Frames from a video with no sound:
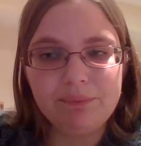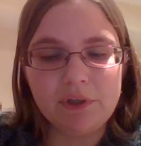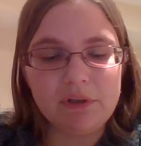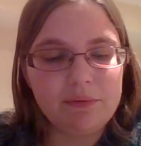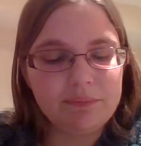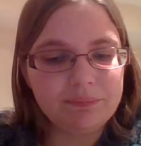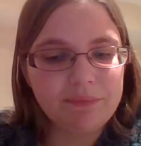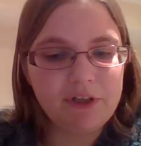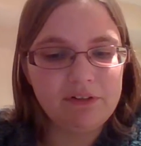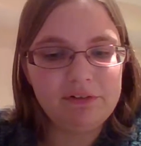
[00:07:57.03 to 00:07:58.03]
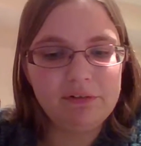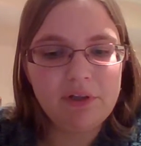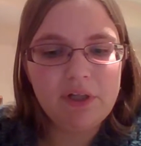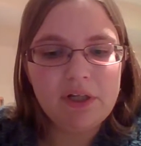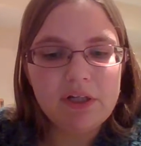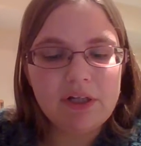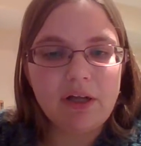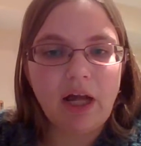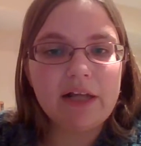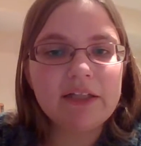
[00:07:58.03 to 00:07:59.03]
Because
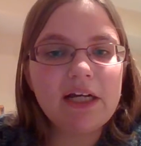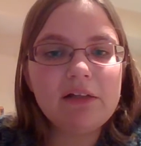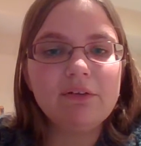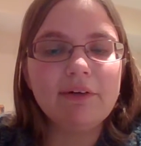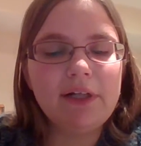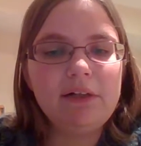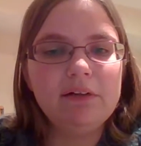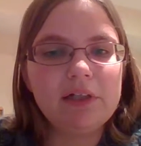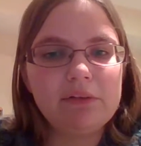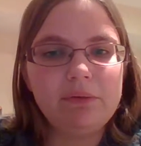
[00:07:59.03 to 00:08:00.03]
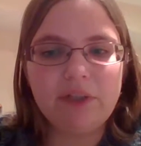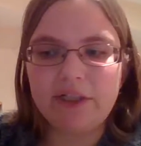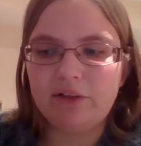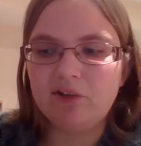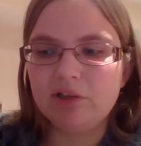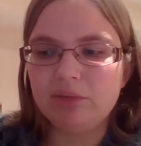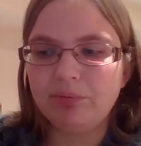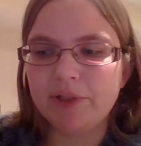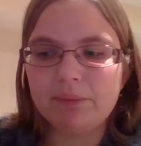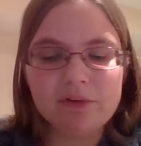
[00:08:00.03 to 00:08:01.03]
at that grade level, I could still
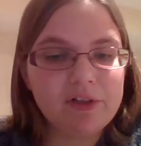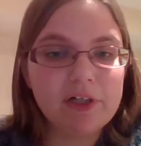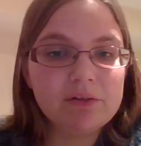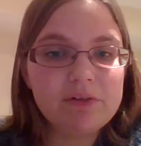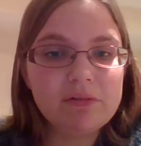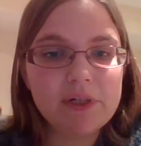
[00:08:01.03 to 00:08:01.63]
pretty much handle the